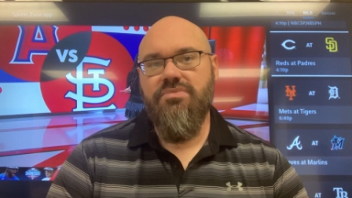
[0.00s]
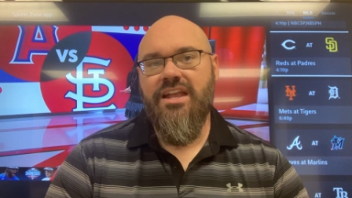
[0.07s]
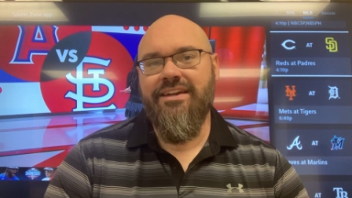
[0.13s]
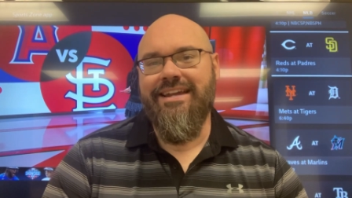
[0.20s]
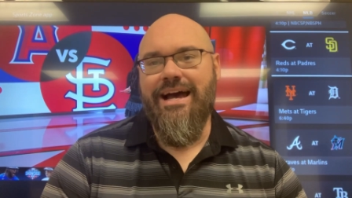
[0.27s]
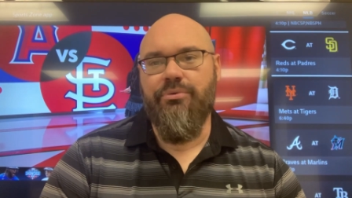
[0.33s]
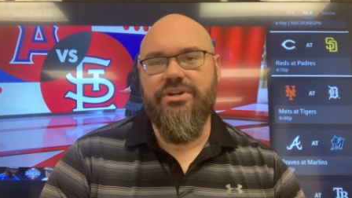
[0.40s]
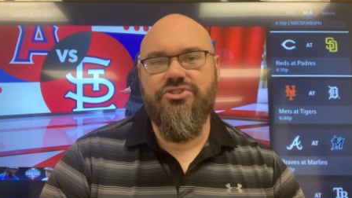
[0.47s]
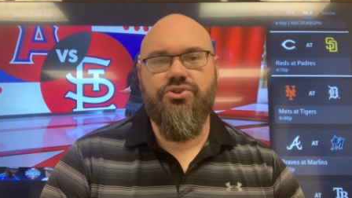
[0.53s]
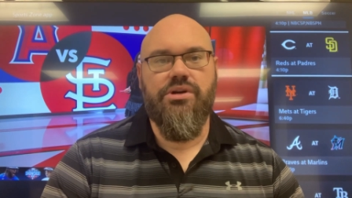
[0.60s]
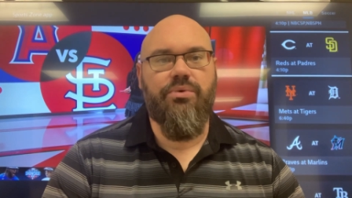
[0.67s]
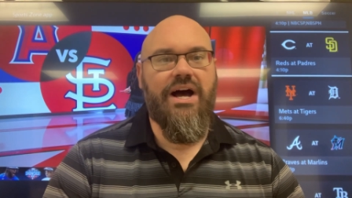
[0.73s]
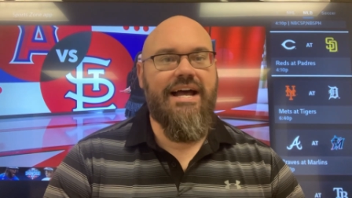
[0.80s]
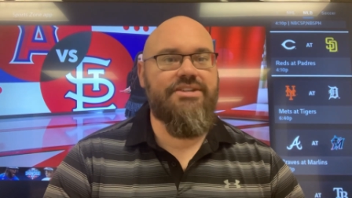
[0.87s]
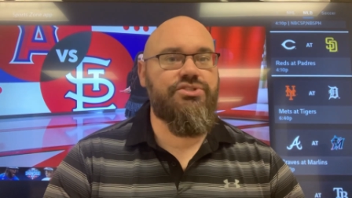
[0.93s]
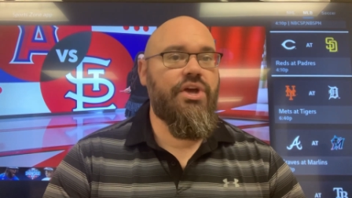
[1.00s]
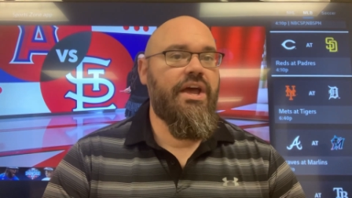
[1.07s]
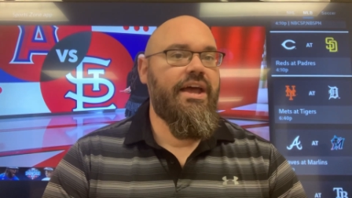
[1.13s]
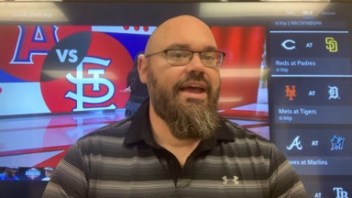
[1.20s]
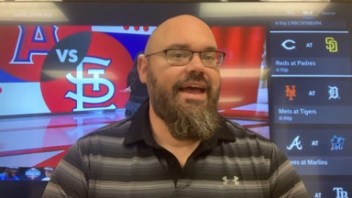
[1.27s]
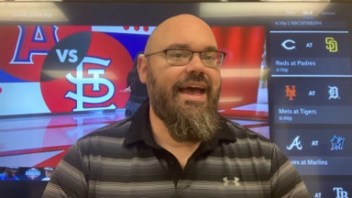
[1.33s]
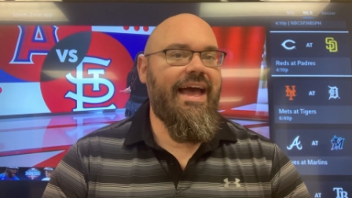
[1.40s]
Now, injury wise,
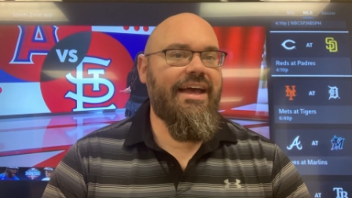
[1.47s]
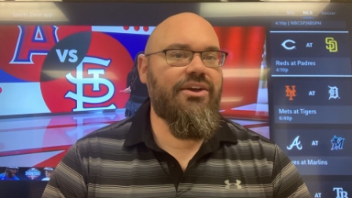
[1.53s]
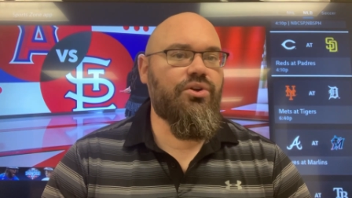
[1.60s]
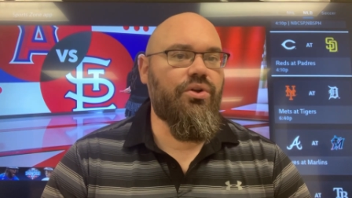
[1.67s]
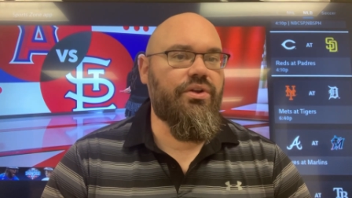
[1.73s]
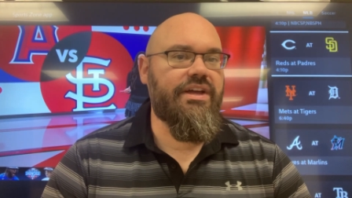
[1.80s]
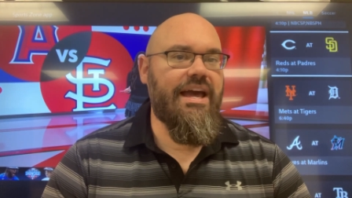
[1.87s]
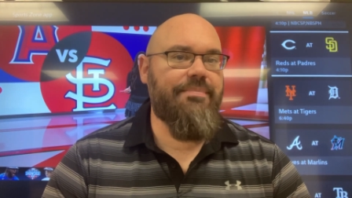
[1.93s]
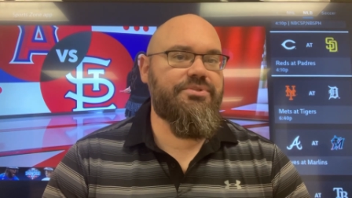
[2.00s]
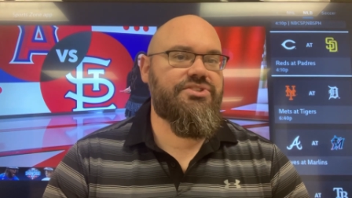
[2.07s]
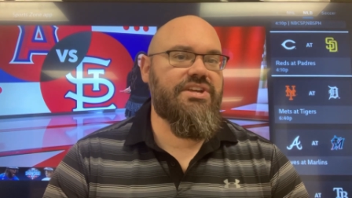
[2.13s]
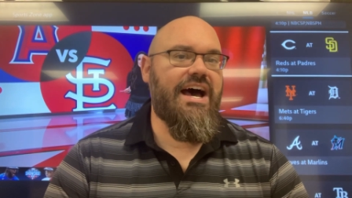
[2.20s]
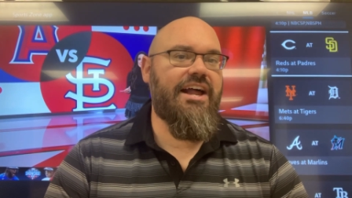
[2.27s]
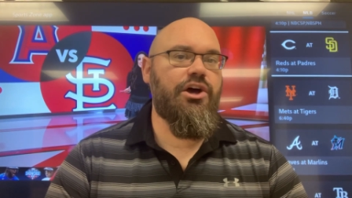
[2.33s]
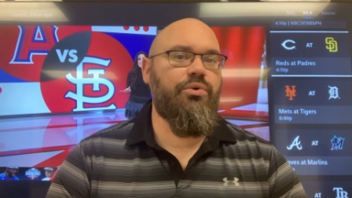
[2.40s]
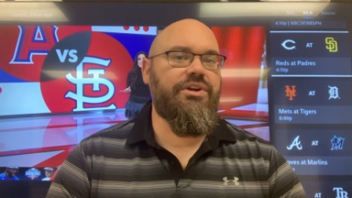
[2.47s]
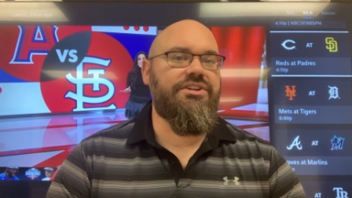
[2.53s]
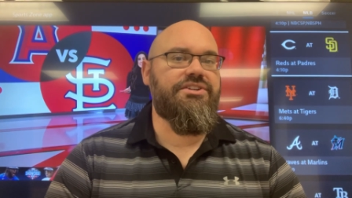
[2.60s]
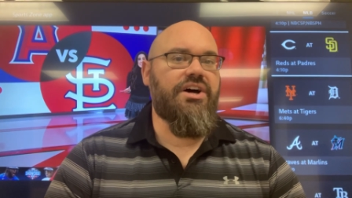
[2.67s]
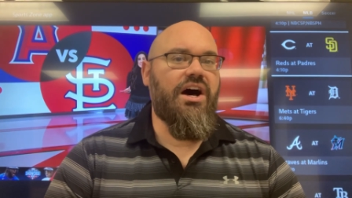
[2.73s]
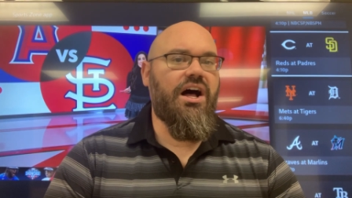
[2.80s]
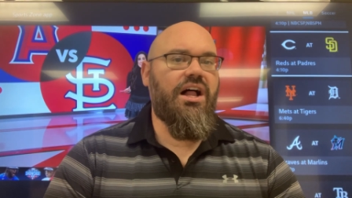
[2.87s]
Engel, Campusano,
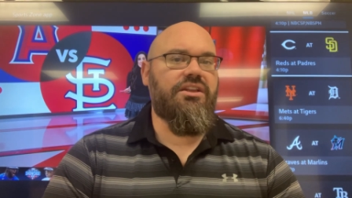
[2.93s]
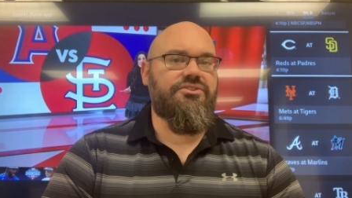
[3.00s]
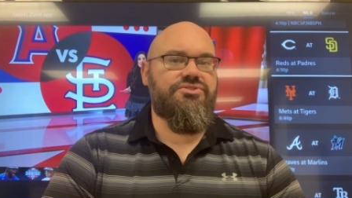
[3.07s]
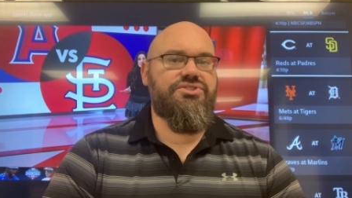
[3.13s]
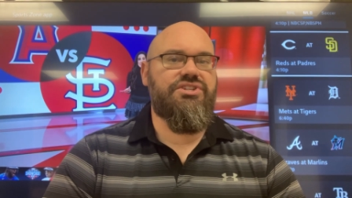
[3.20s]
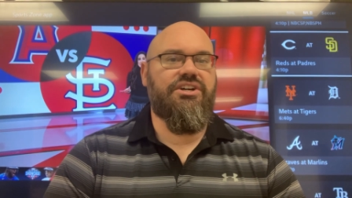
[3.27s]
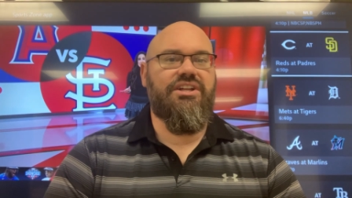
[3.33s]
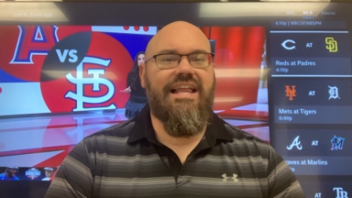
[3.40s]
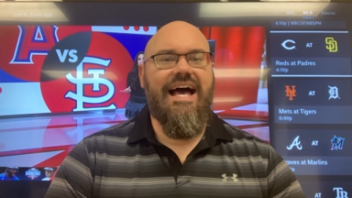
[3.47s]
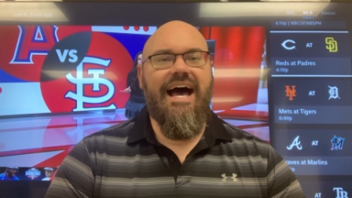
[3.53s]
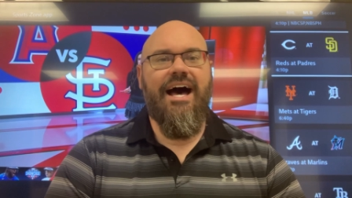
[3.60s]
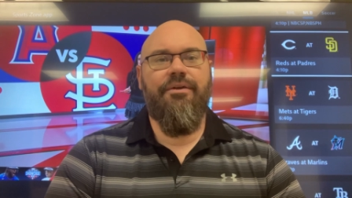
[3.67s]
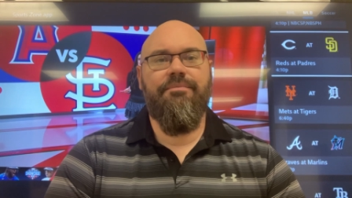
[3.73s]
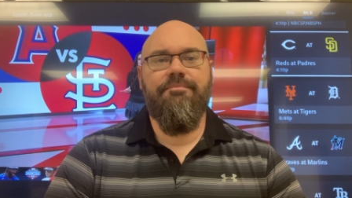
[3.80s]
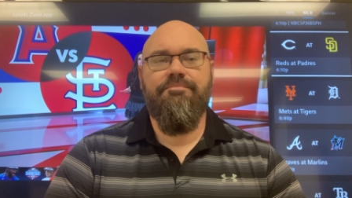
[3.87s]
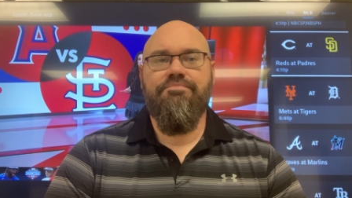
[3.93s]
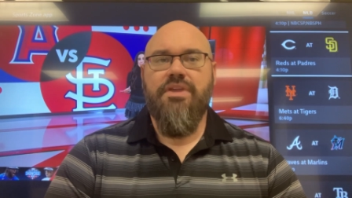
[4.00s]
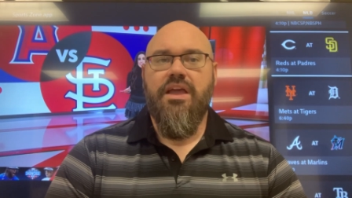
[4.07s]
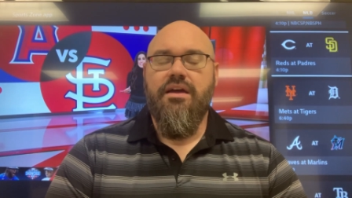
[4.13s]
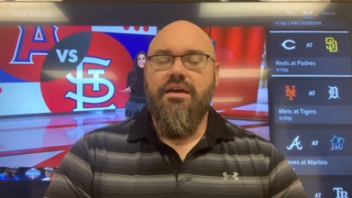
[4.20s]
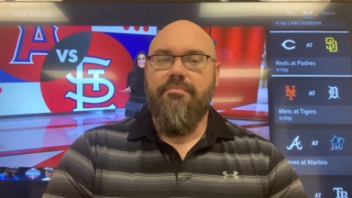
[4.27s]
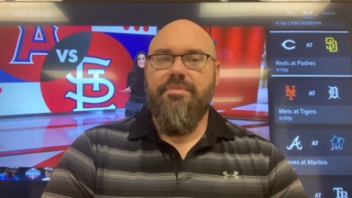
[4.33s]
and Dahl are still out.
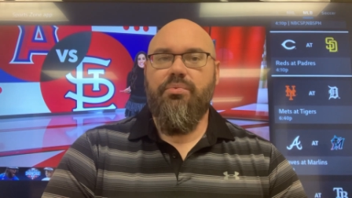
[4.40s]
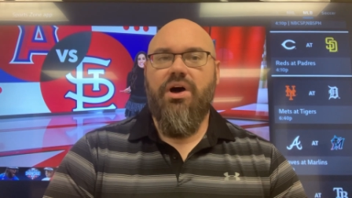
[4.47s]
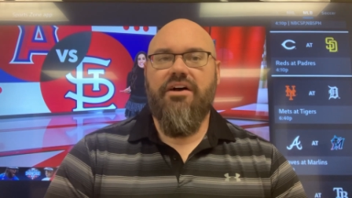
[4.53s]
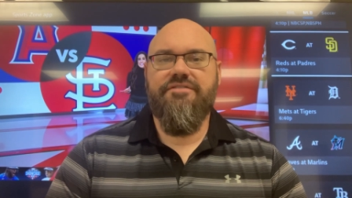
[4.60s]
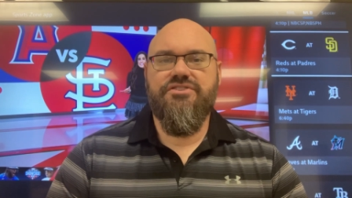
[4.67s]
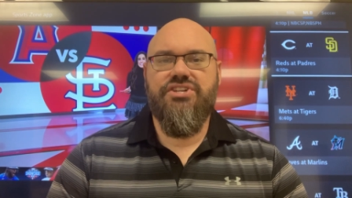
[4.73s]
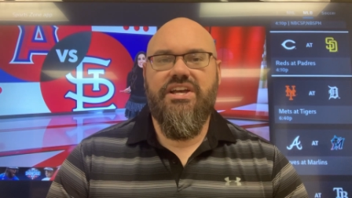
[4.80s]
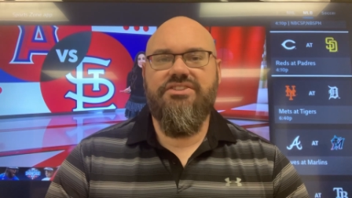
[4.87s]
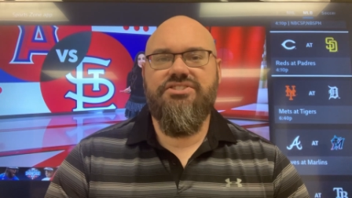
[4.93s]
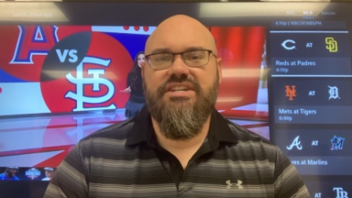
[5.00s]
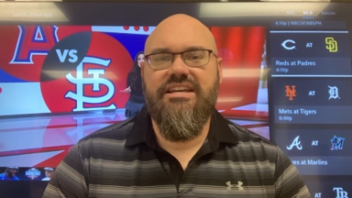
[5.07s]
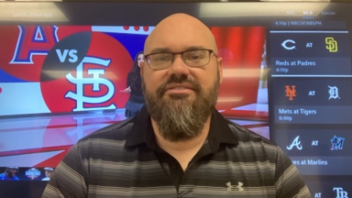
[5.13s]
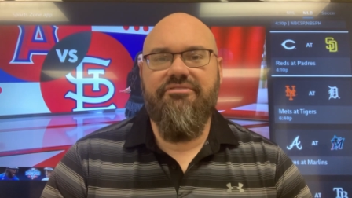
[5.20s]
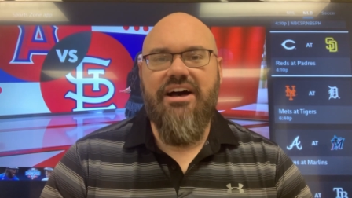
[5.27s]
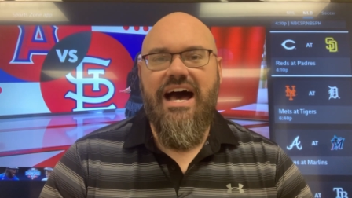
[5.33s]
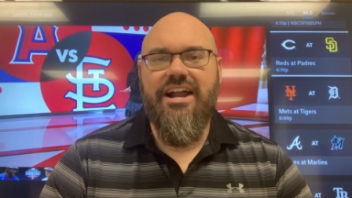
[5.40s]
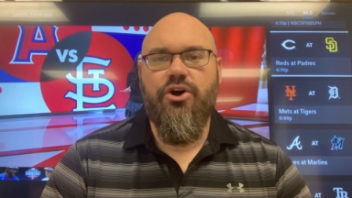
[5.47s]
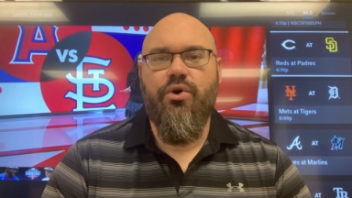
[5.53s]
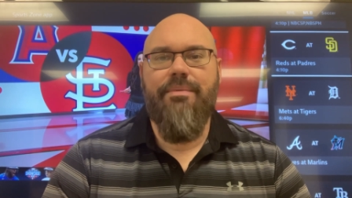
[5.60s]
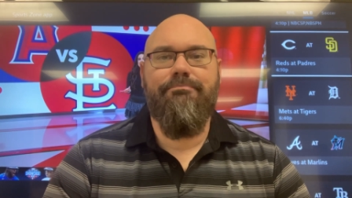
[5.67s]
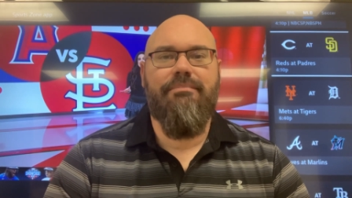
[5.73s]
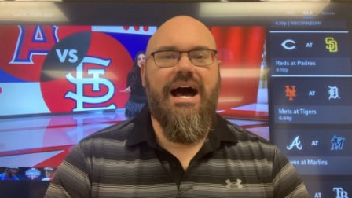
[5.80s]
Meanwhile, for Cincy,
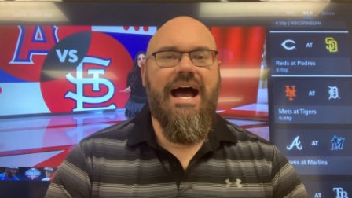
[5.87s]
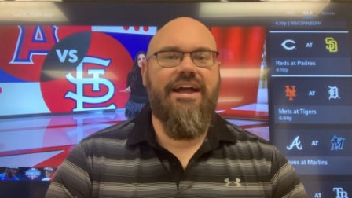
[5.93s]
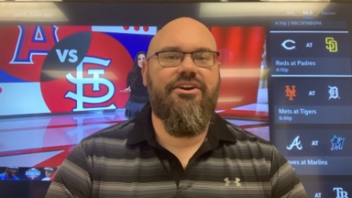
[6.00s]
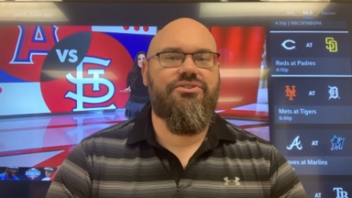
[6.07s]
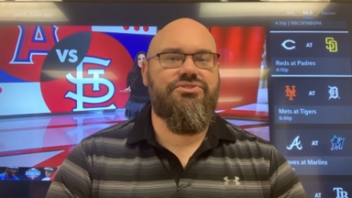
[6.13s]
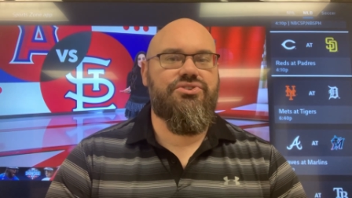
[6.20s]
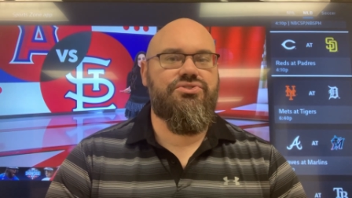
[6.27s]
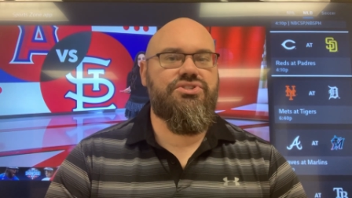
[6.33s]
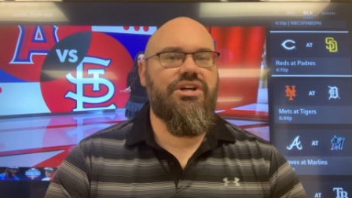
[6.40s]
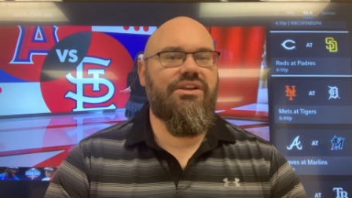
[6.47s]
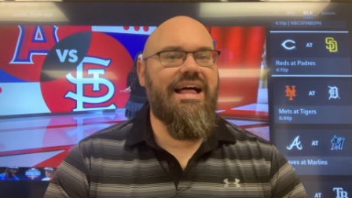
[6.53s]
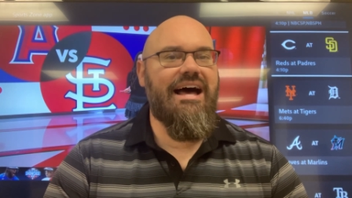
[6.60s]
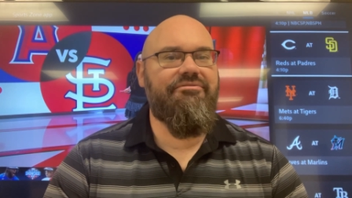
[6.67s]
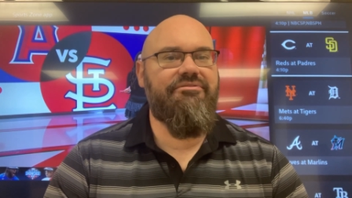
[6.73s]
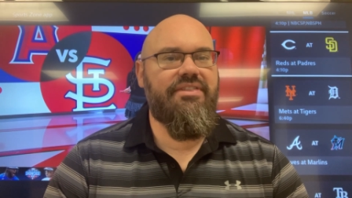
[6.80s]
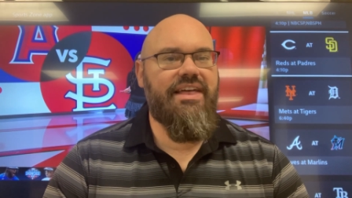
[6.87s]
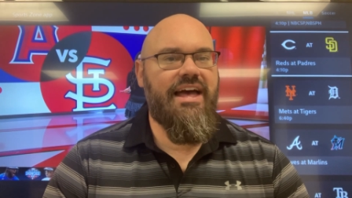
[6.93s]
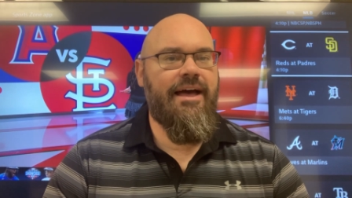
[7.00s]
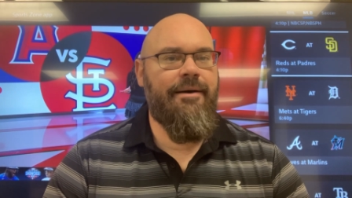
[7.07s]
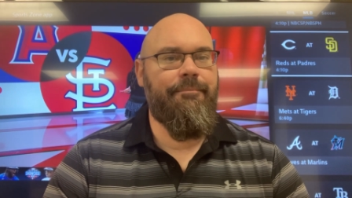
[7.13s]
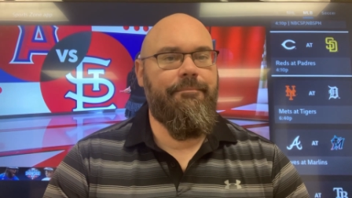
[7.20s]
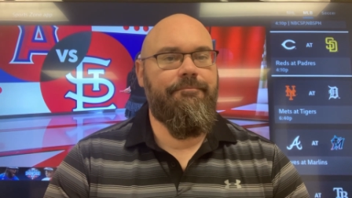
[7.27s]
Votto and Myers are still out for
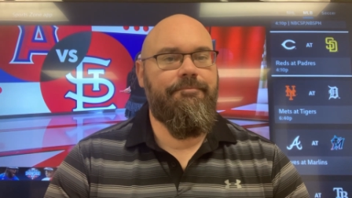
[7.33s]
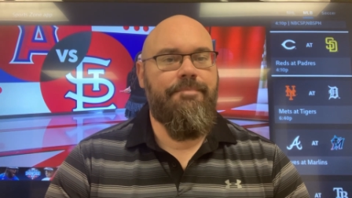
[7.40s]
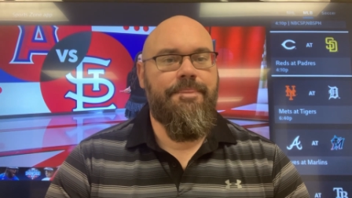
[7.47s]
them.